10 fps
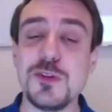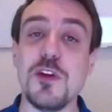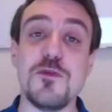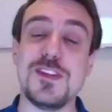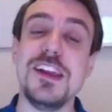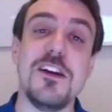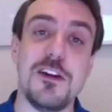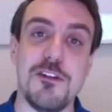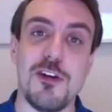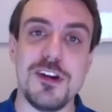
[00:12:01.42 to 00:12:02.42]
as we've seen
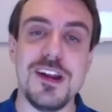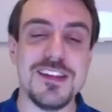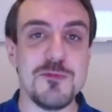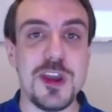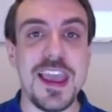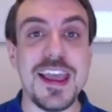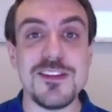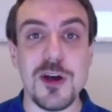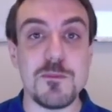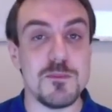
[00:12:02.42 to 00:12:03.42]
earlier on, we
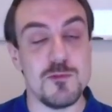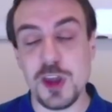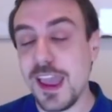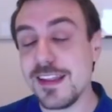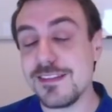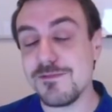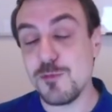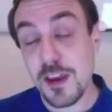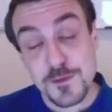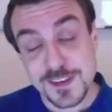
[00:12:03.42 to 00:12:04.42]

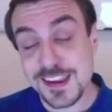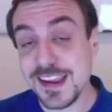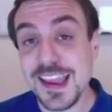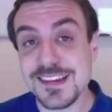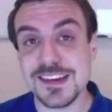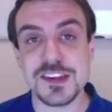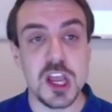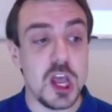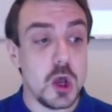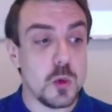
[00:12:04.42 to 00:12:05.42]
have seen cases
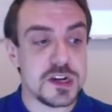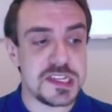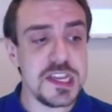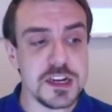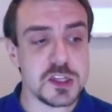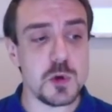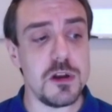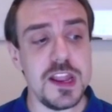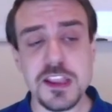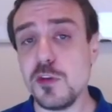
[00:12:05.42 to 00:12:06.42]
where secrets
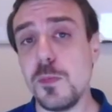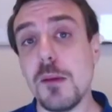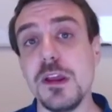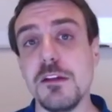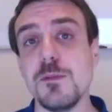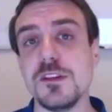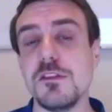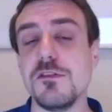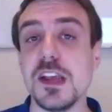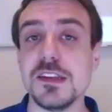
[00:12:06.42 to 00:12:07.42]
were leaked to public
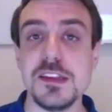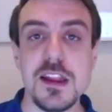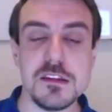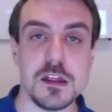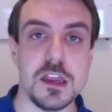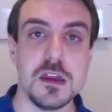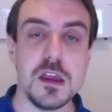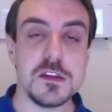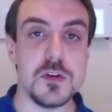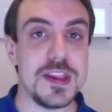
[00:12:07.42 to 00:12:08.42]
repositories accidentally.
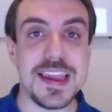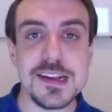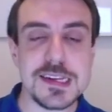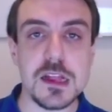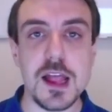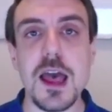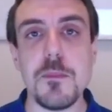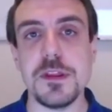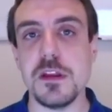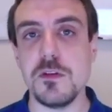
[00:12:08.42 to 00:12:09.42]
So it can still
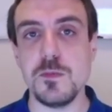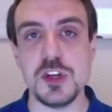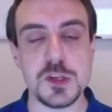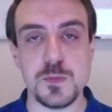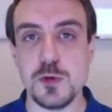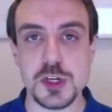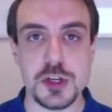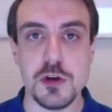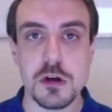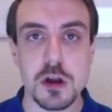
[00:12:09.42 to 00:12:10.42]
happen that you just
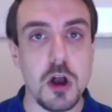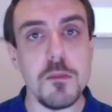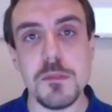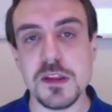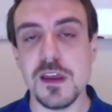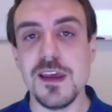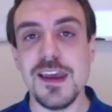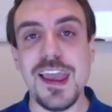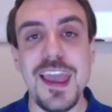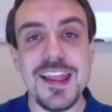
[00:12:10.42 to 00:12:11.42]
push your commit
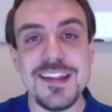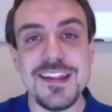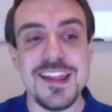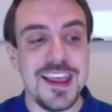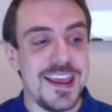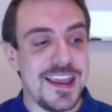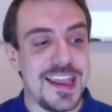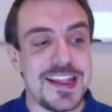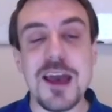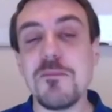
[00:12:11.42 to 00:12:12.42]
and
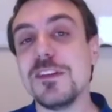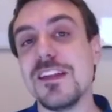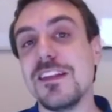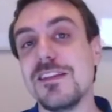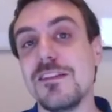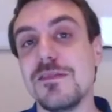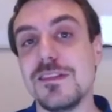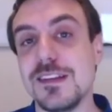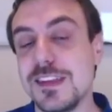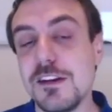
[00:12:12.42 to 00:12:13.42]
it happens that
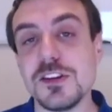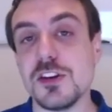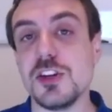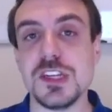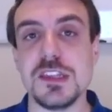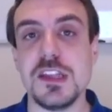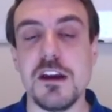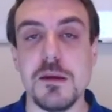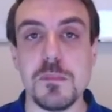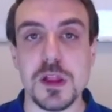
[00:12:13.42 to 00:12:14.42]
the secrets are just
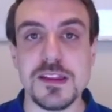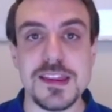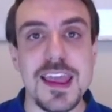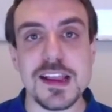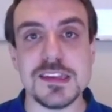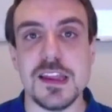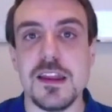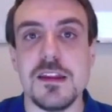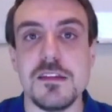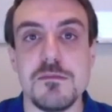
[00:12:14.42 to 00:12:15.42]
there in plain text
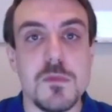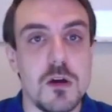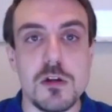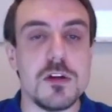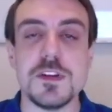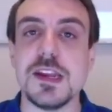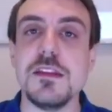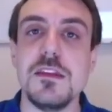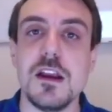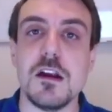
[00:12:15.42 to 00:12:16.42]
and all of a
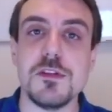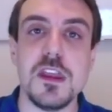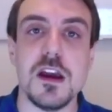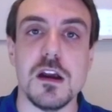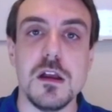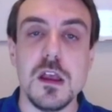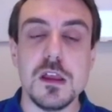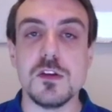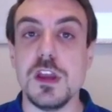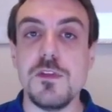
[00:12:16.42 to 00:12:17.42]
sudden they're out there.
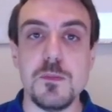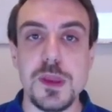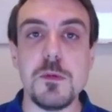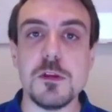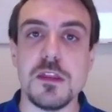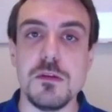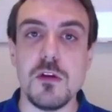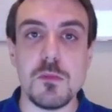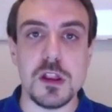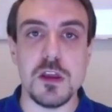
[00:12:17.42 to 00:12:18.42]
So even people that
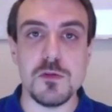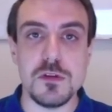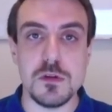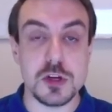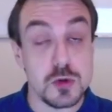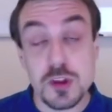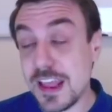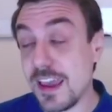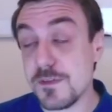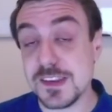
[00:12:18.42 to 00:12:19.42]
normally shouldn't
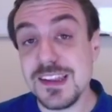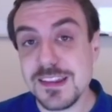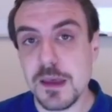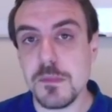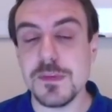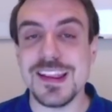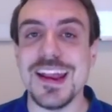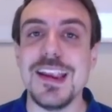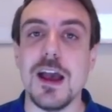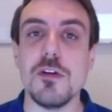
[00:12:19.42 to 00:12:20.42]
have seen them
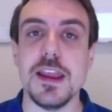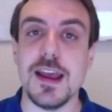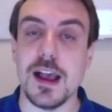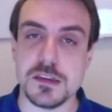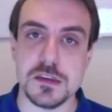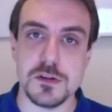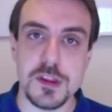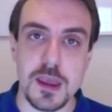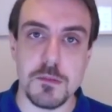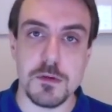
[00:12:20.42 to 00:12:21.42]
can now gain access to
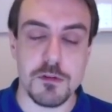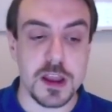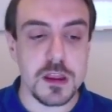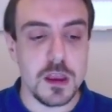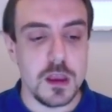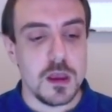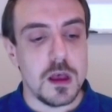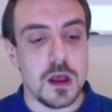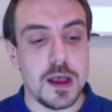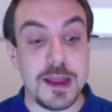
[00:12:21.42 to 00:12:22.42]
them, right?
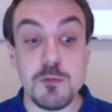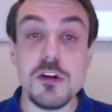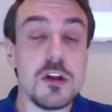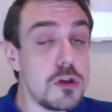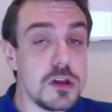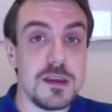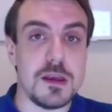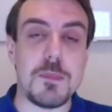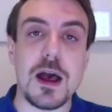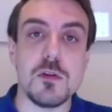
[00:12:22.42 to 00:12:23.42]
And we're not talking
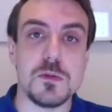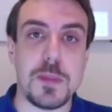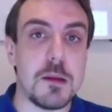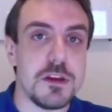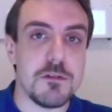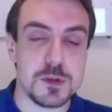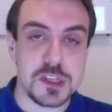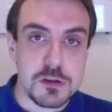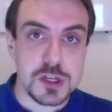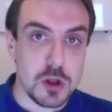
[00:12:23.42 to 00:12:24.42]
about public
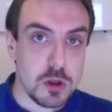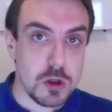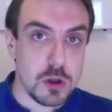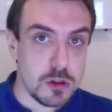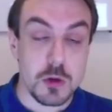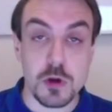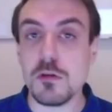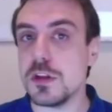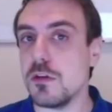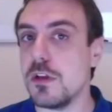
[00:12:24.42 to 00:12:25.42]
repositories only.
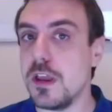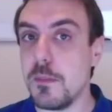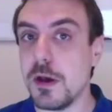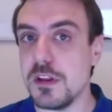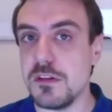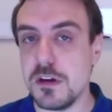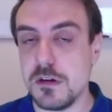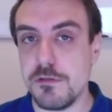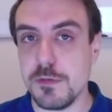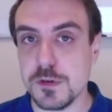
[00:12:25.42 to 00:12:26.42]
We are also talking about
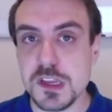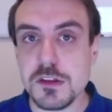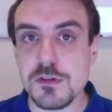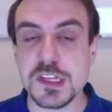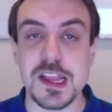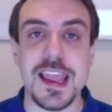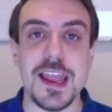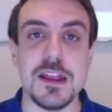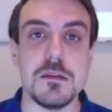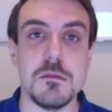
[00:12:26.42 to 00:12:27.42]
internal repositories
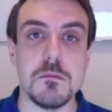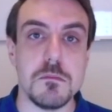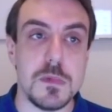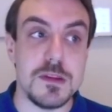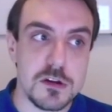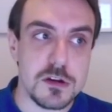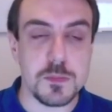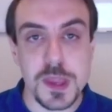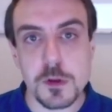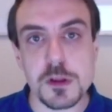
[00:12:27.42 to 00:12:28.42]
and
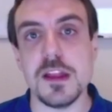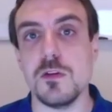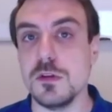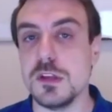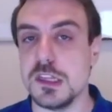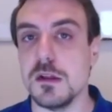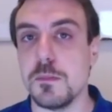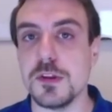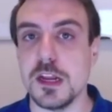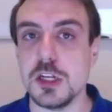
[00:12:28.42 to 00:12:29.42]
internal people that could still
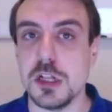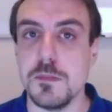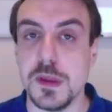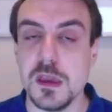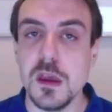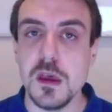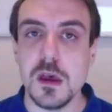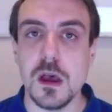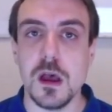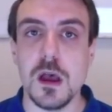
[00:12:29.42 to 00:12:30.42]
potentially be
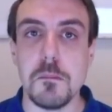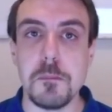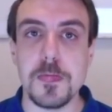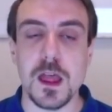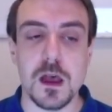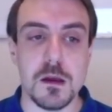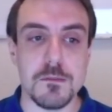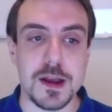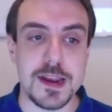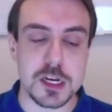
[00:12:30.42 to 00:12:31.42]
an
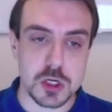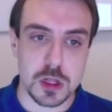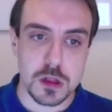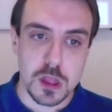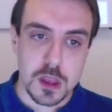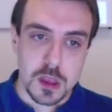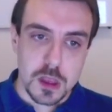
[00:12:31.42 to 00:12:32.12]
actual